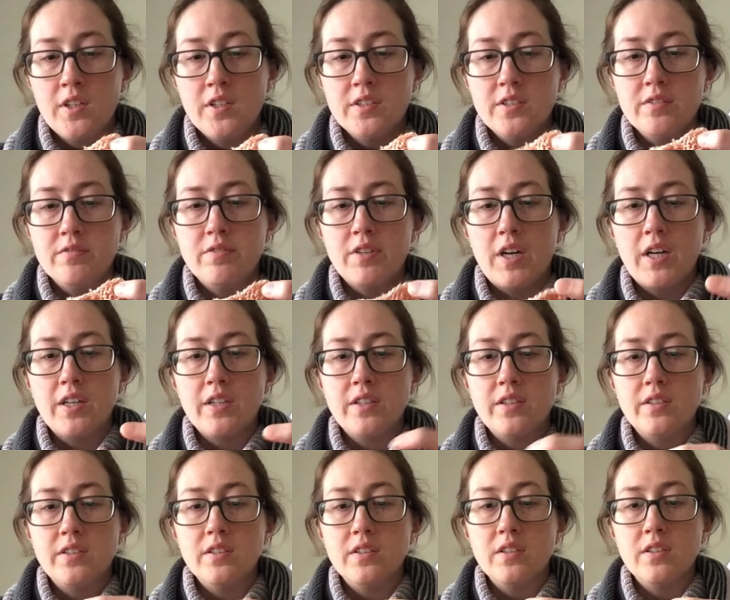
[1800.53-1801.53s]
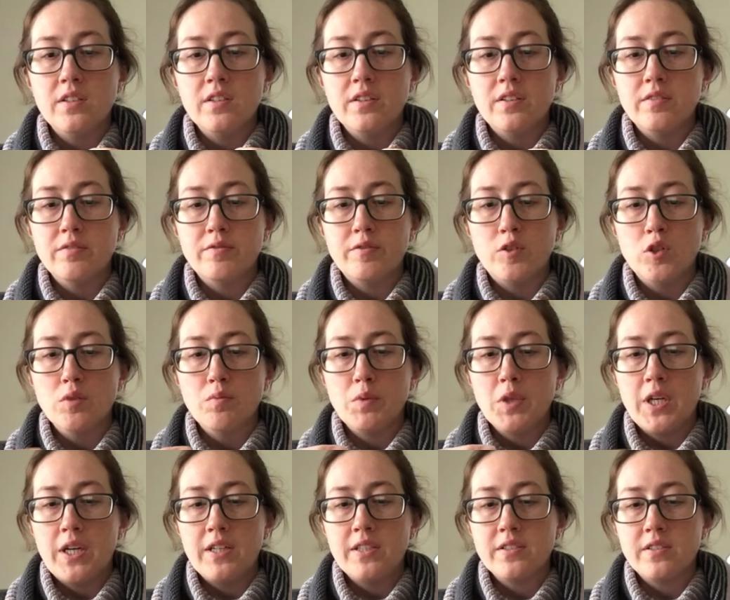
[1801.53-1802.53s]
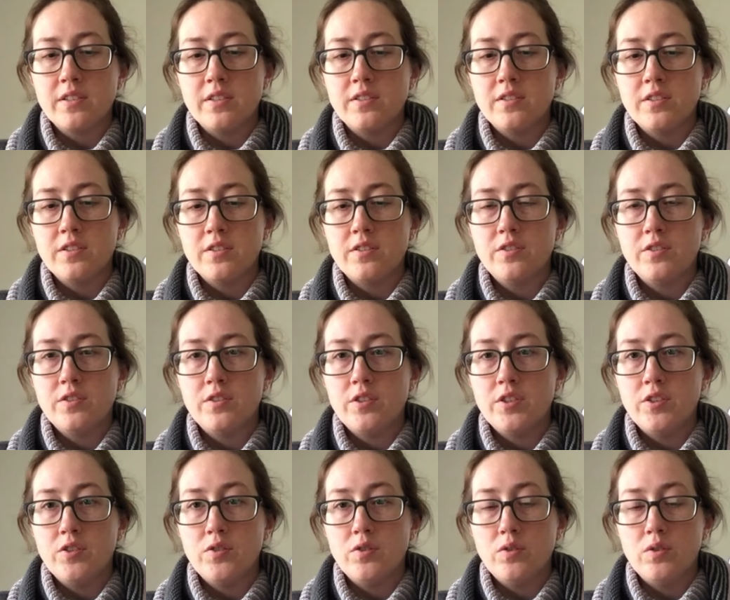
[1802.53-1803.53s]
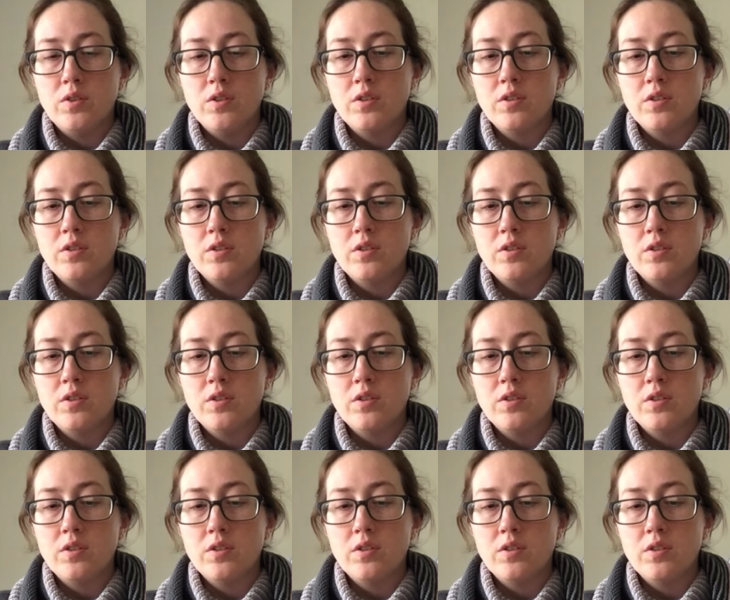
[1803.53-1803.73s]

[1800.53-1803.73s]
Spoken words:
divided the 4 plies into 2